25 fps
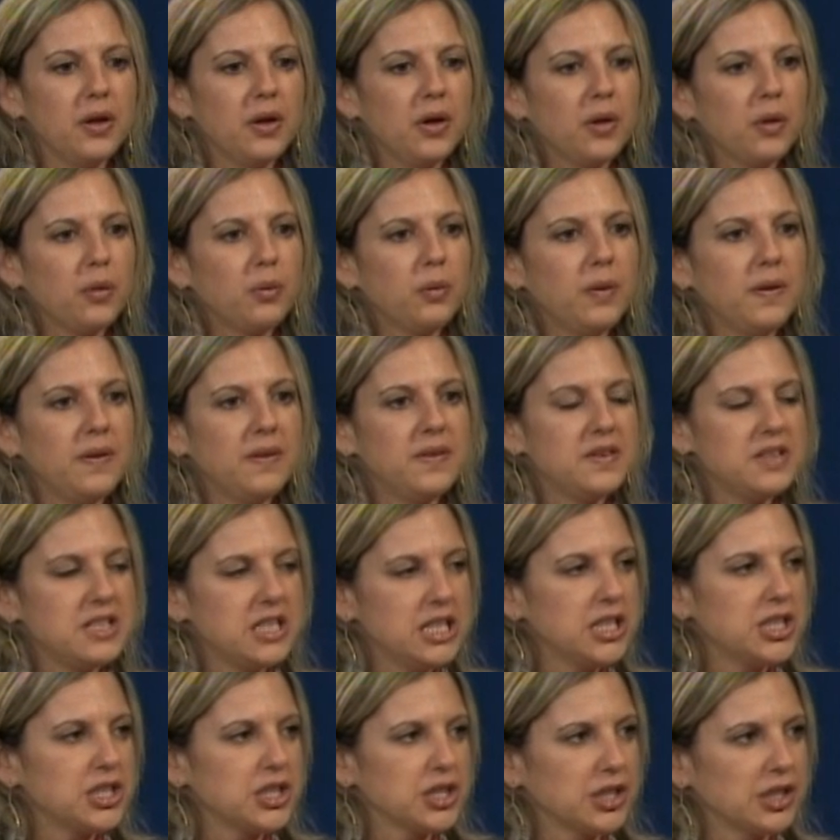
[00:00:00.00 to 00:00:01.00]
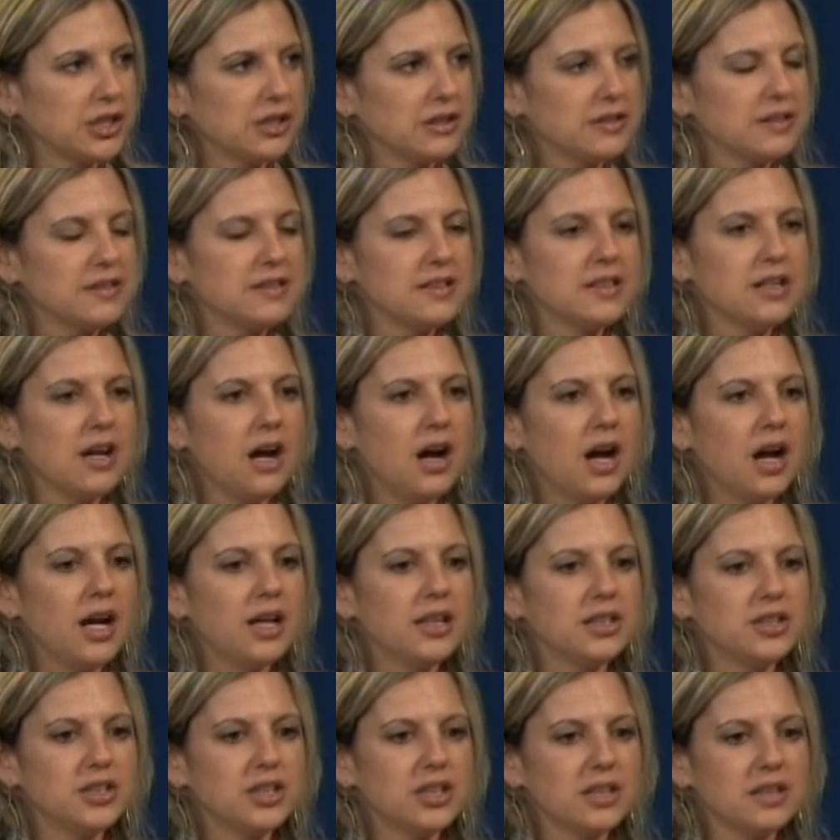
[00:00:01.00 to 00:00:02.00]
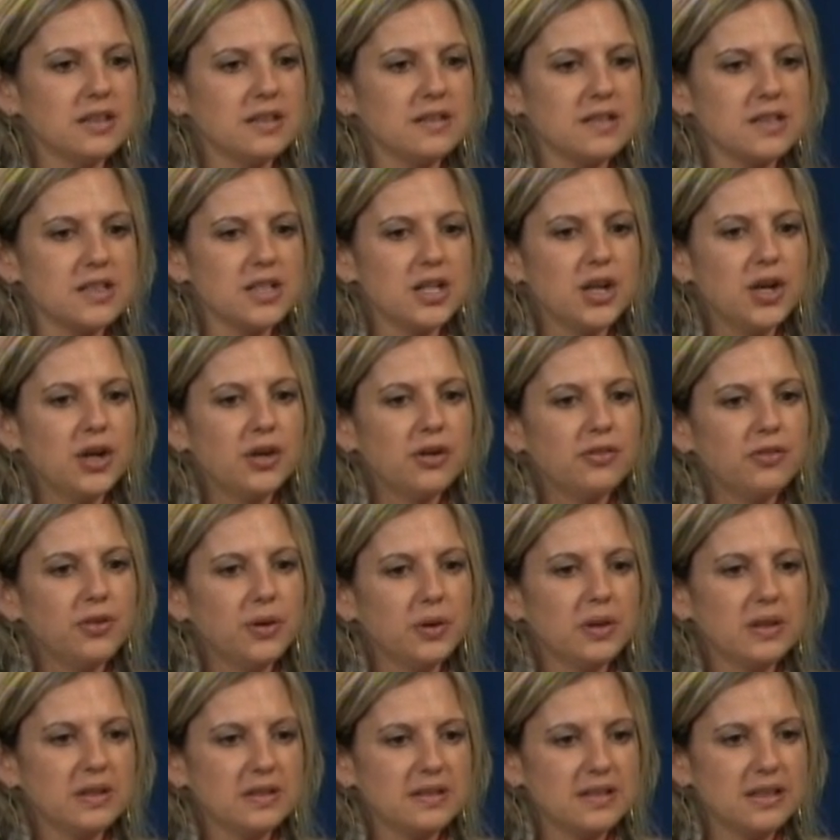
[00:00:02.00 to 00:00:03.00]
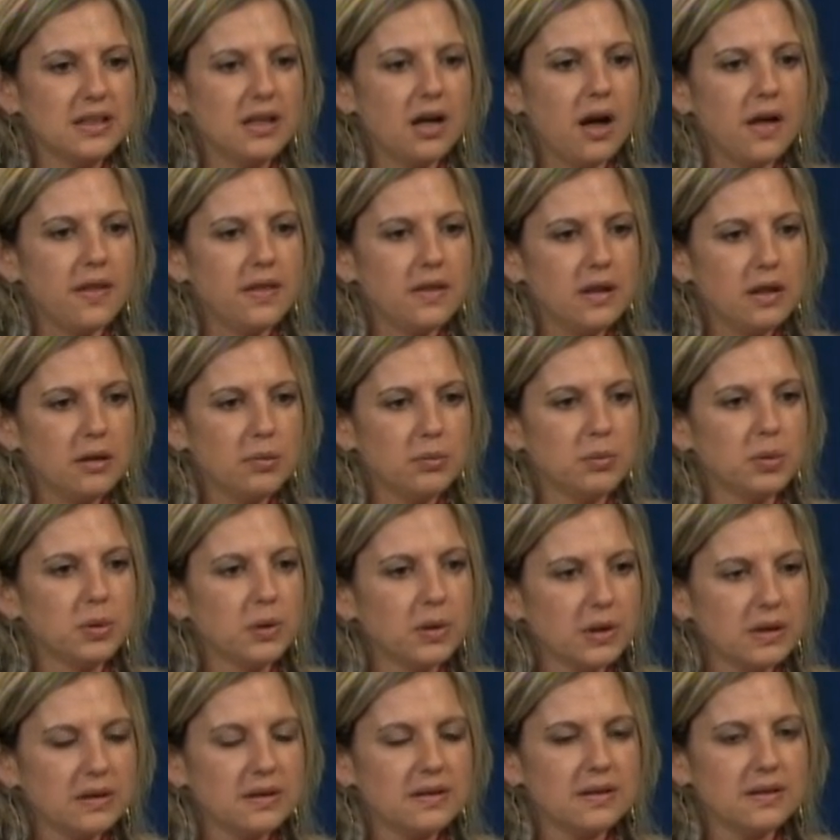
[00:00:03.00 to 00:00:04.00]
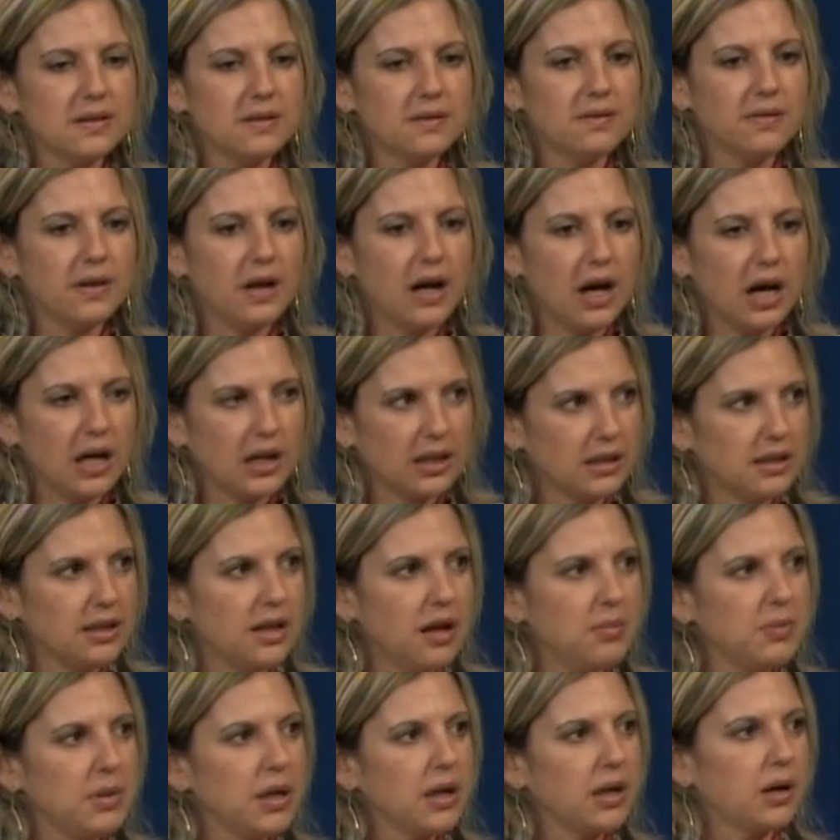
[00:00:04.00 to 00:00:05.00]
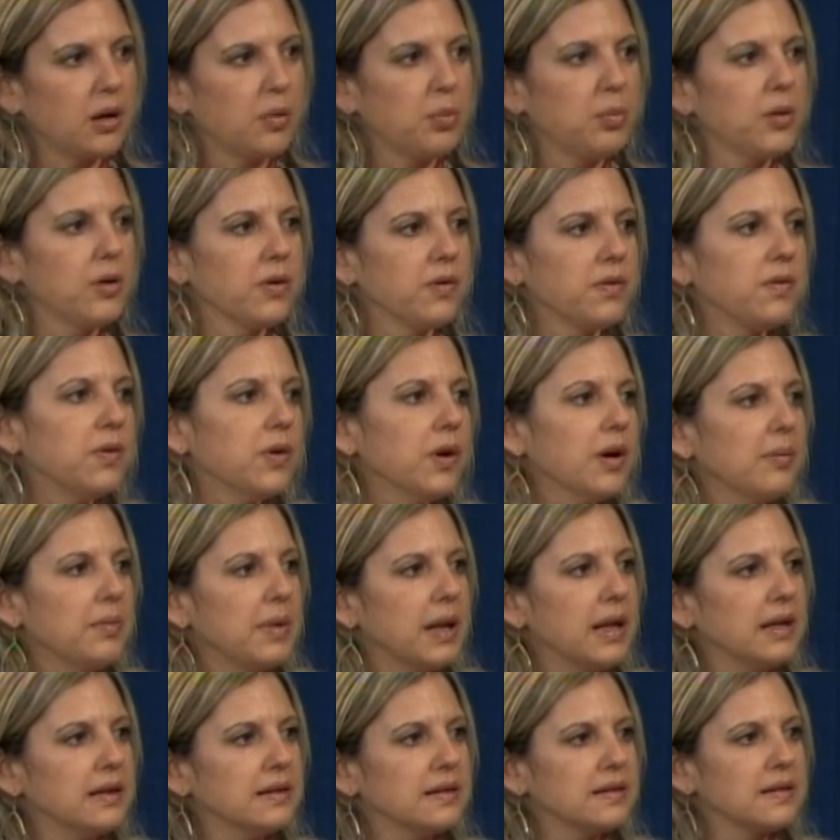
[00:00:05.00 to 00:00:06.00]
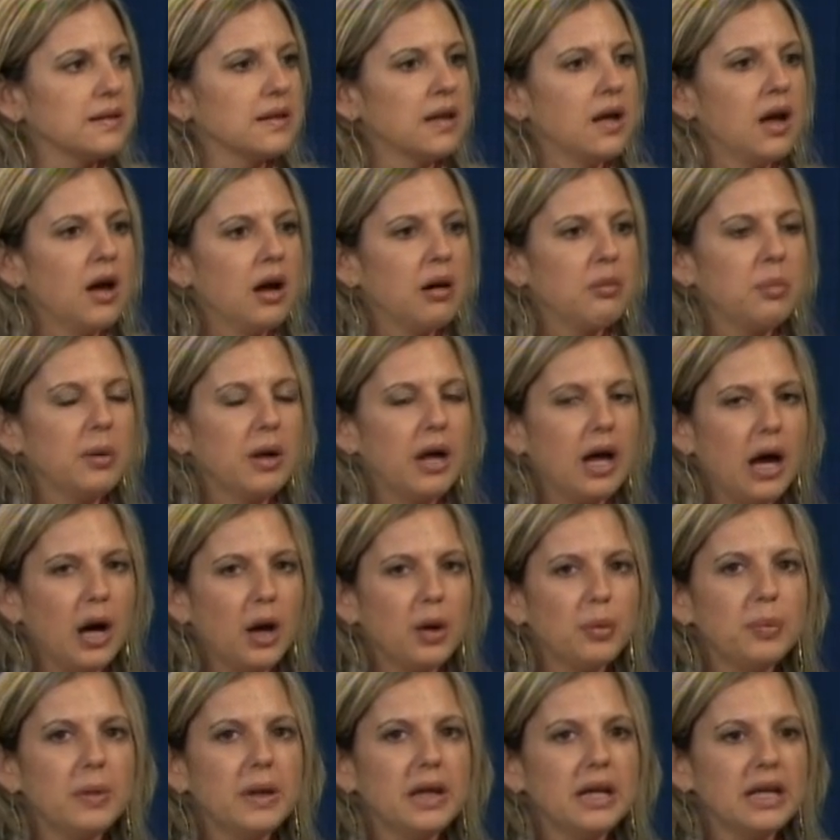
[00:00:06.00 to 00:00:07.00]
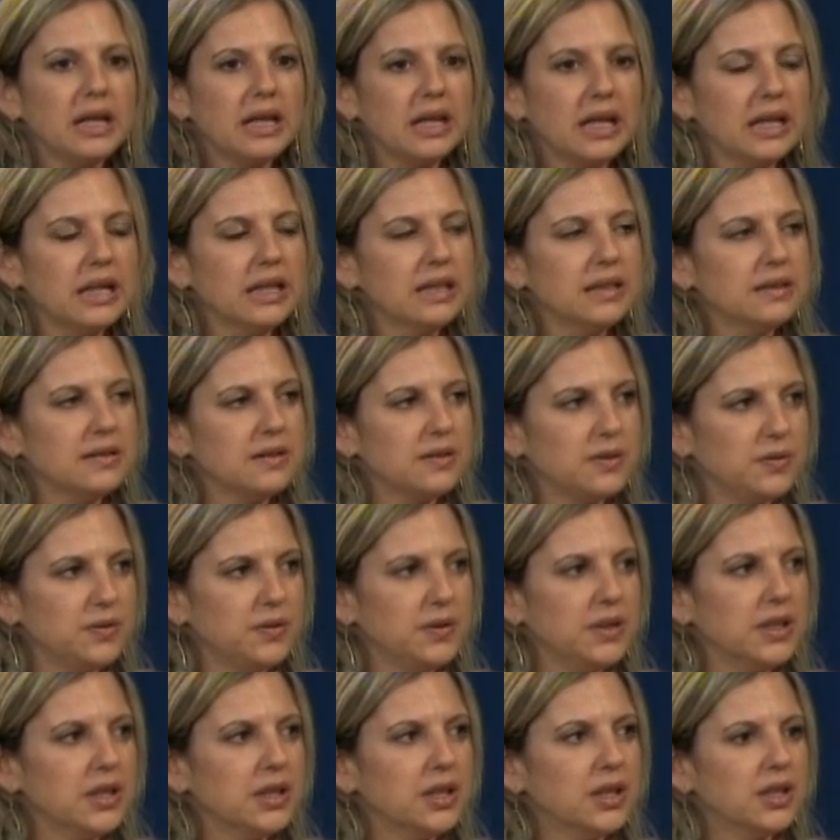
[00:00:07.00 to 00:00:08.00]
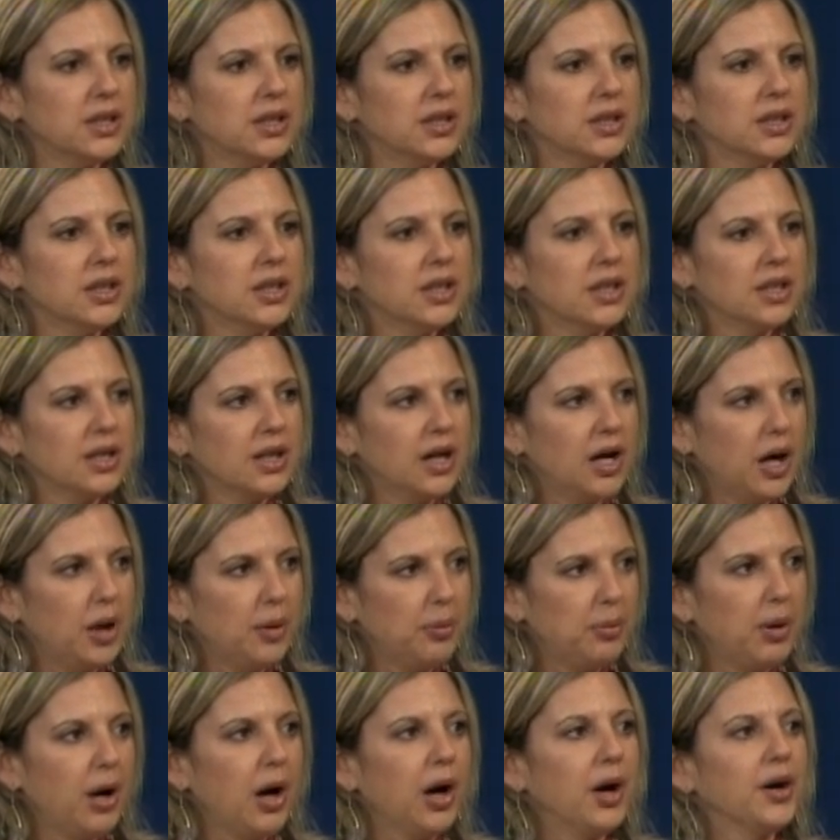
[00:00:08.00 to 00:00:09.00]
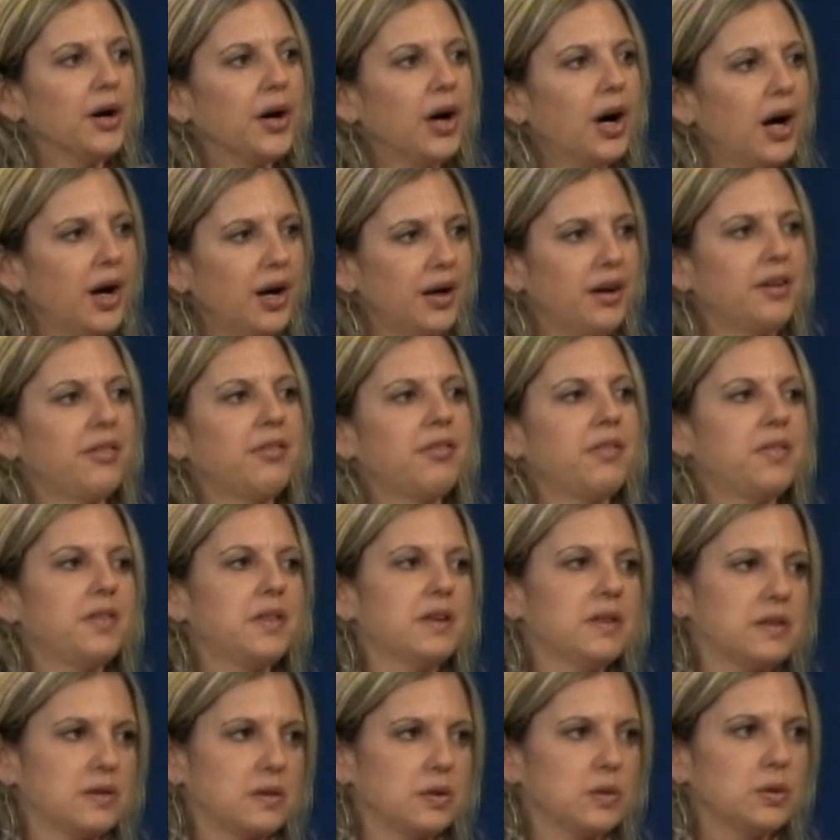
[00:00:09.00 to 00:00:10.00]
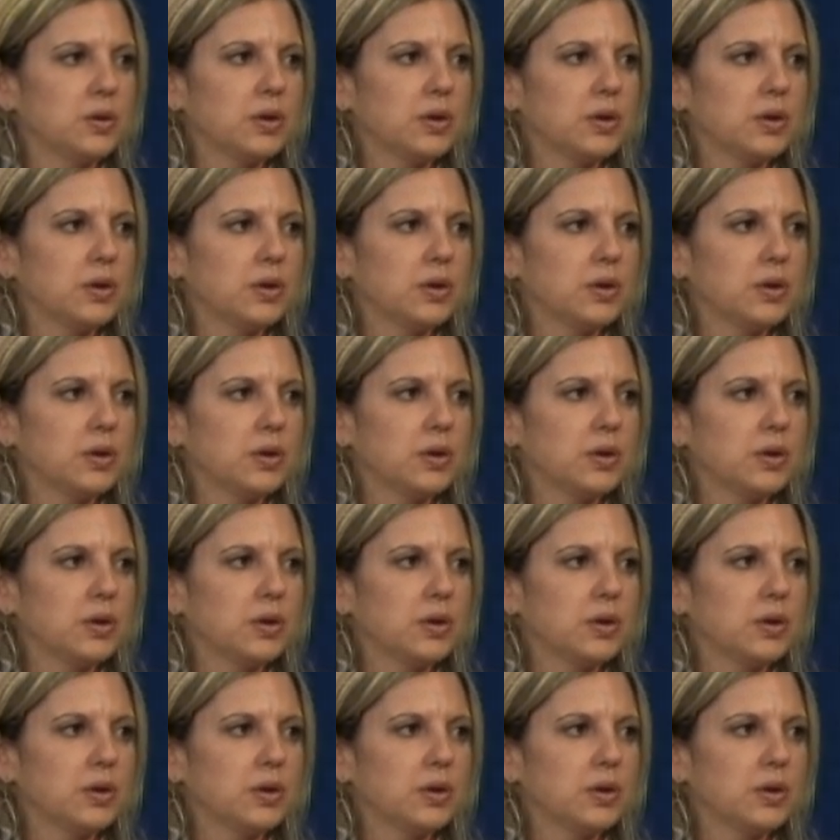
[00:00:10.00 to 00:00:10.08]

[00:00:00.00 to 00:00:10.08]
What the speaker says: With teachers, not just focusing on the importance of academic performance, but helping kids feel a part of the school